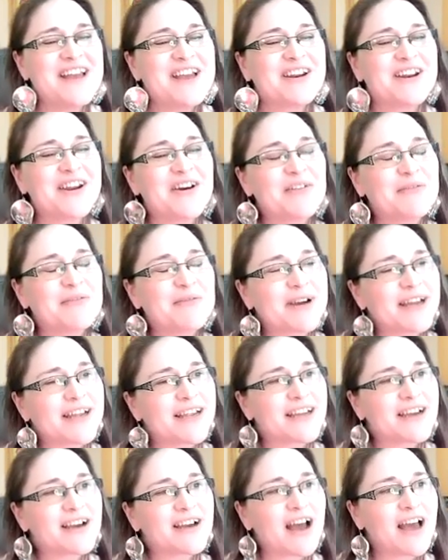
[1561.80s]

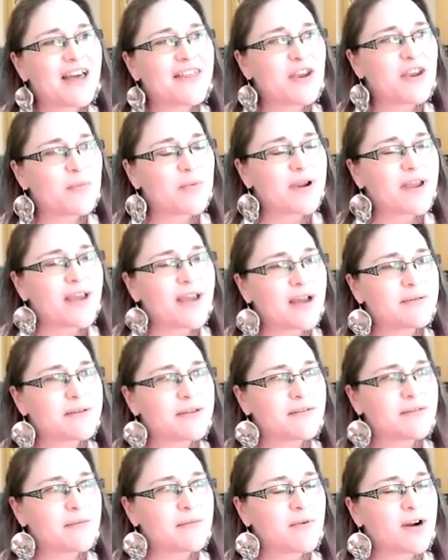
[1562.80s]
You're bringing up
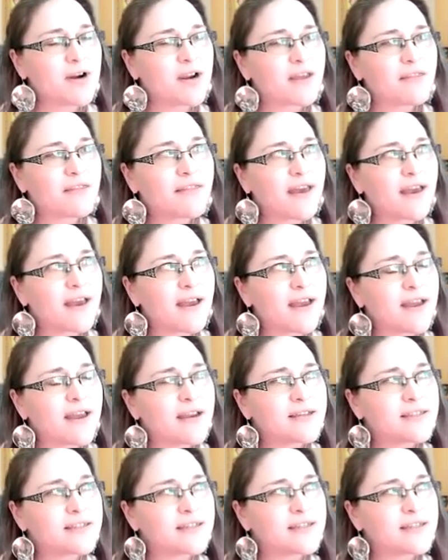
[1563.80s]
something, Mark, that